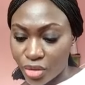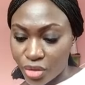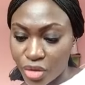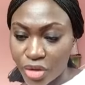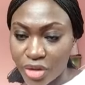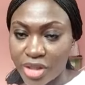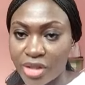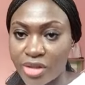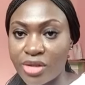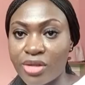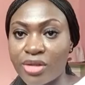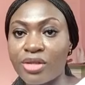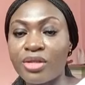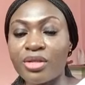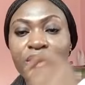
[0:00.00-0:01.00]
So you cut
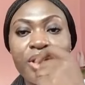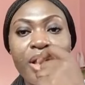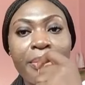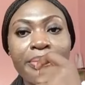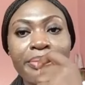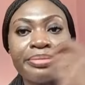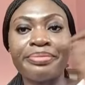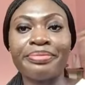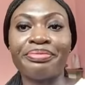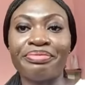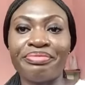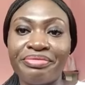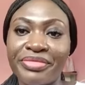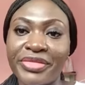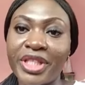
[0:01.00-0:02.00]
it. Then
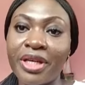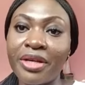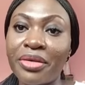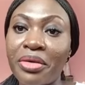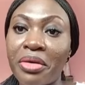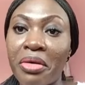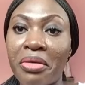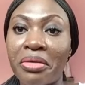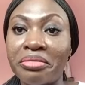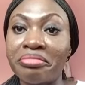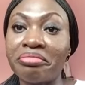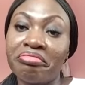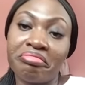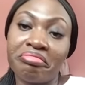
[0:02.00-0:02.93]
there you go.